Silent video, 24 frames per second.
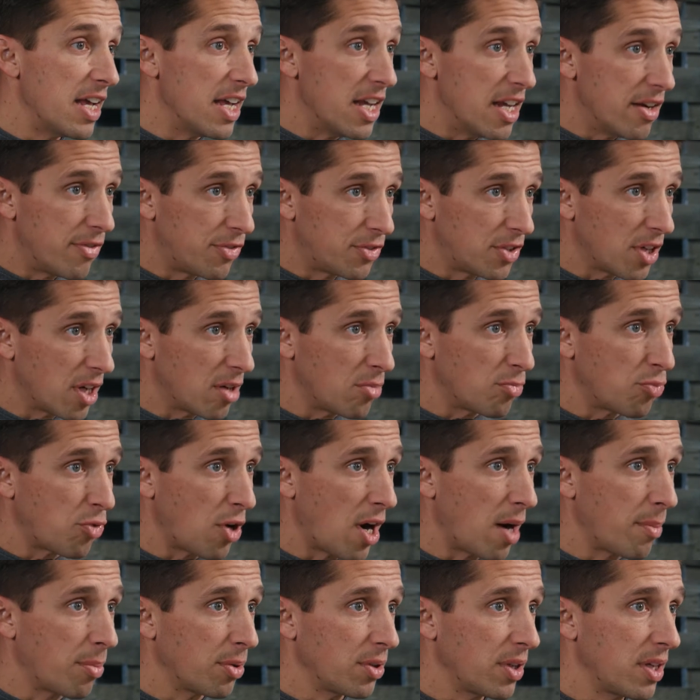If done
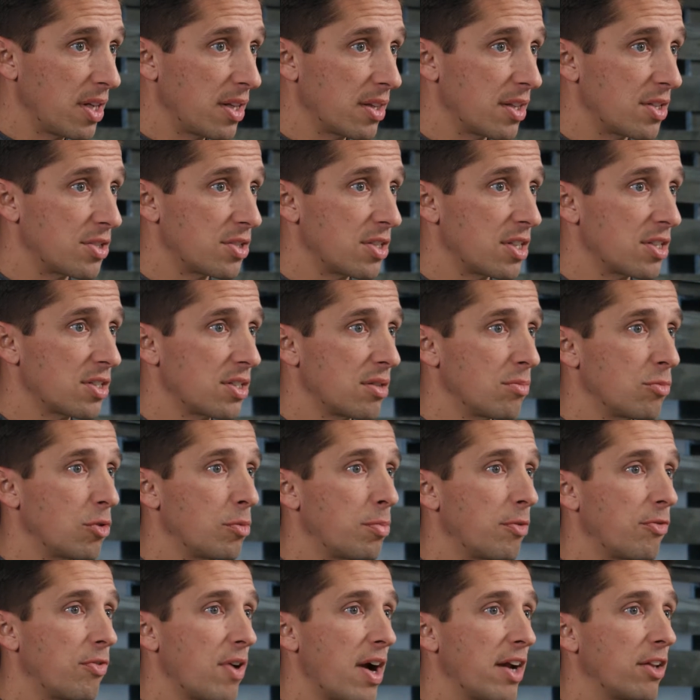properly, the system will
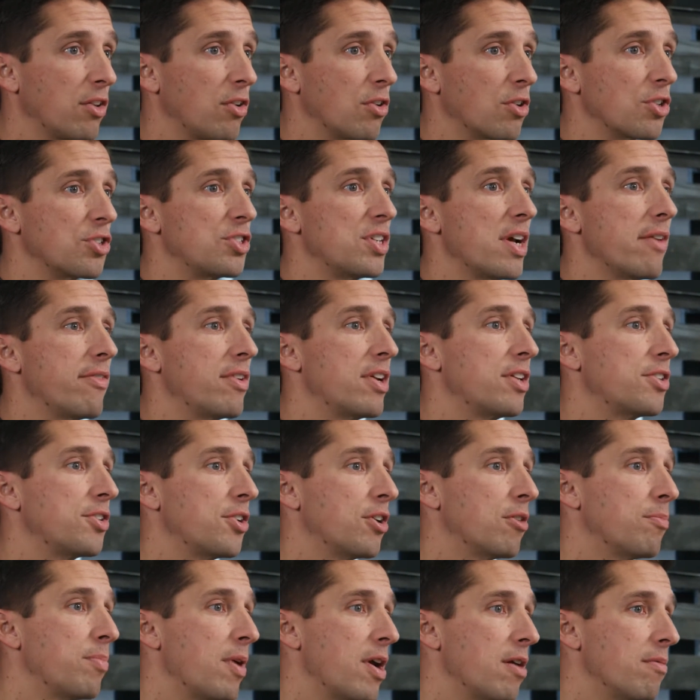provide longevity to
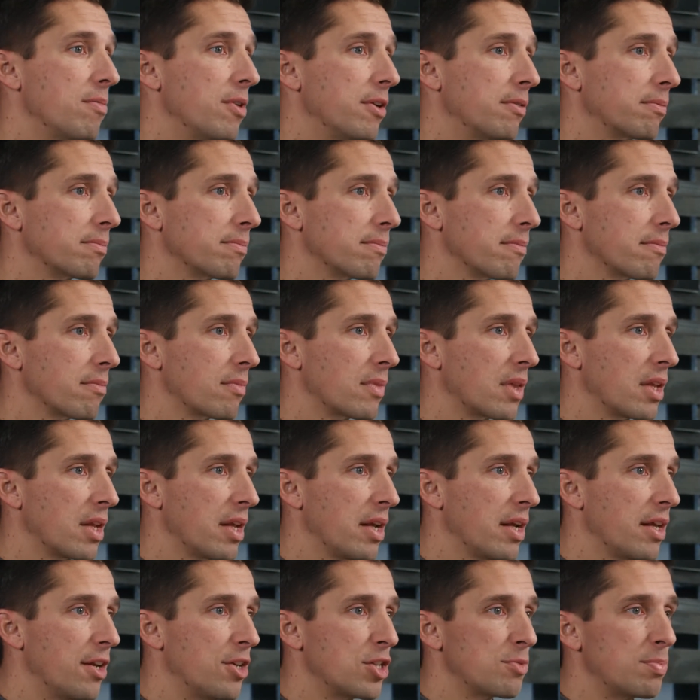your pavement.
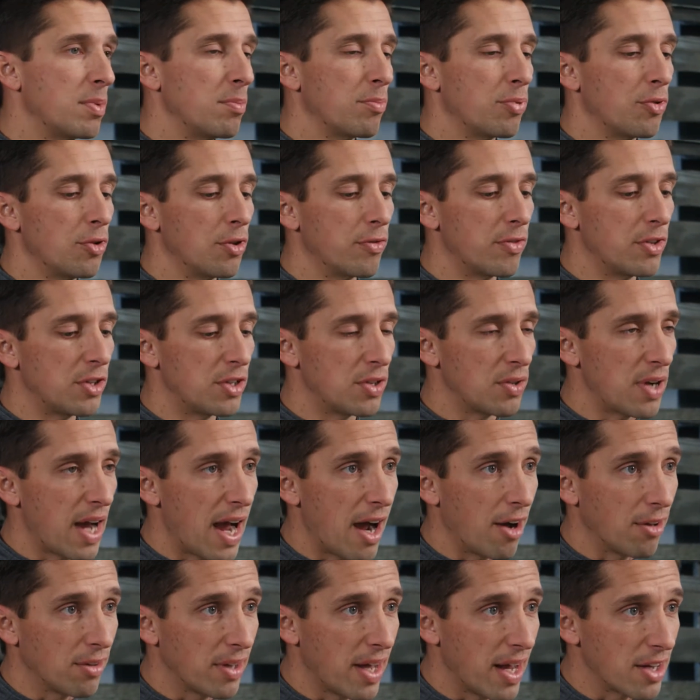It has been proven to
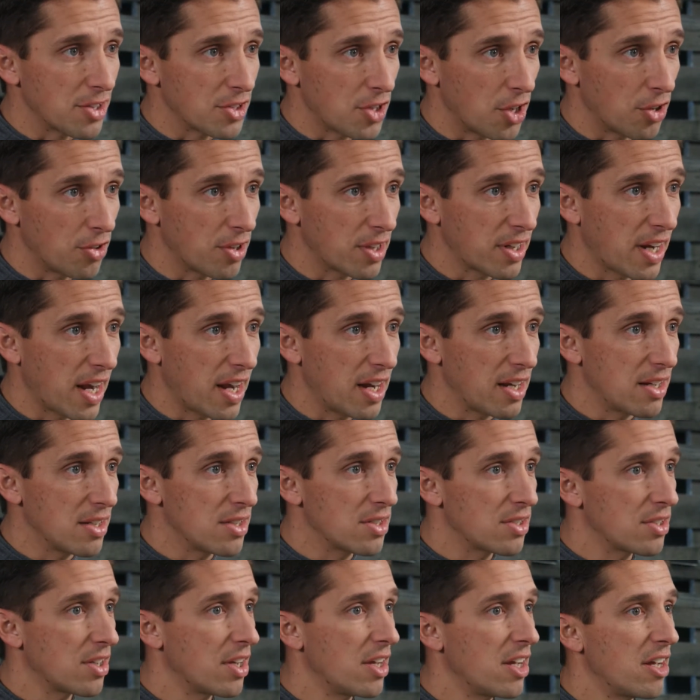outlast
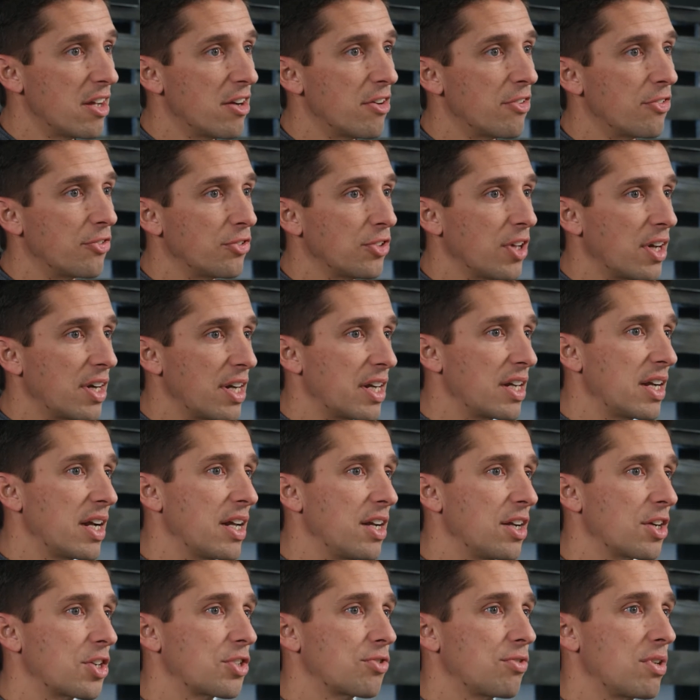hurricanes, flooding, and
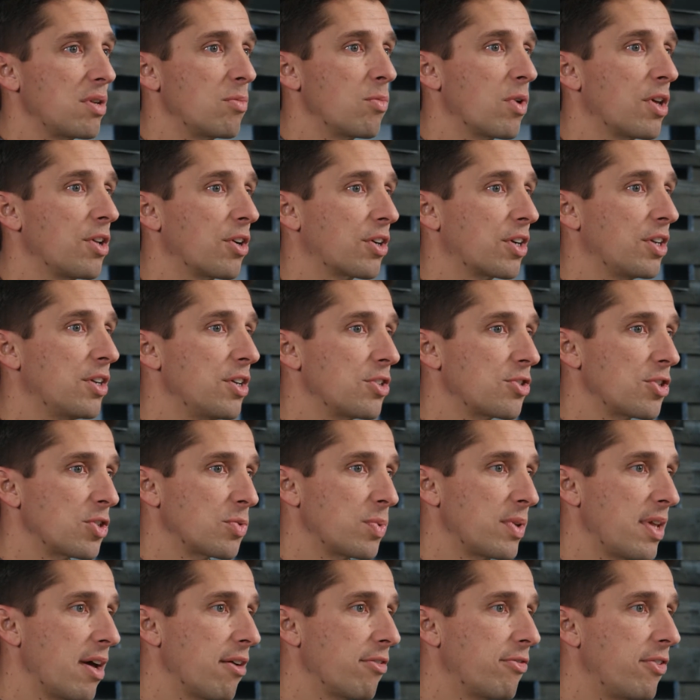extreme weather conditions
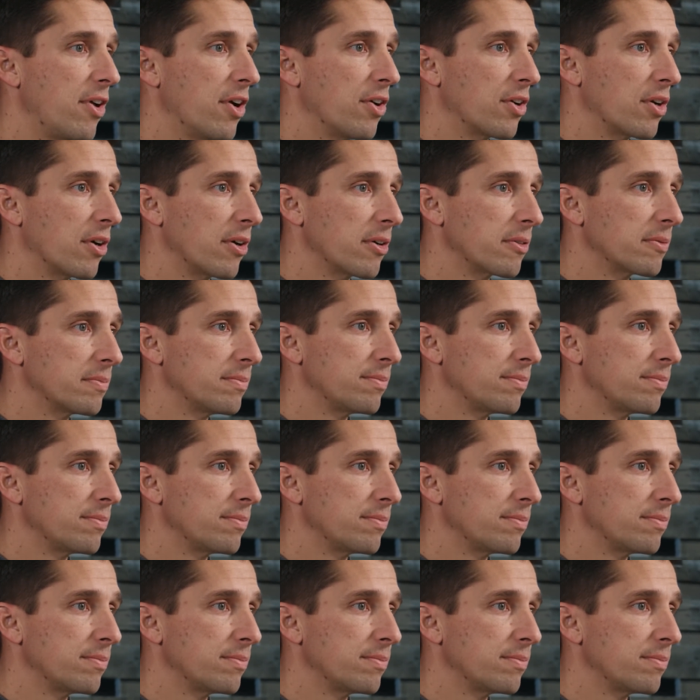without failure.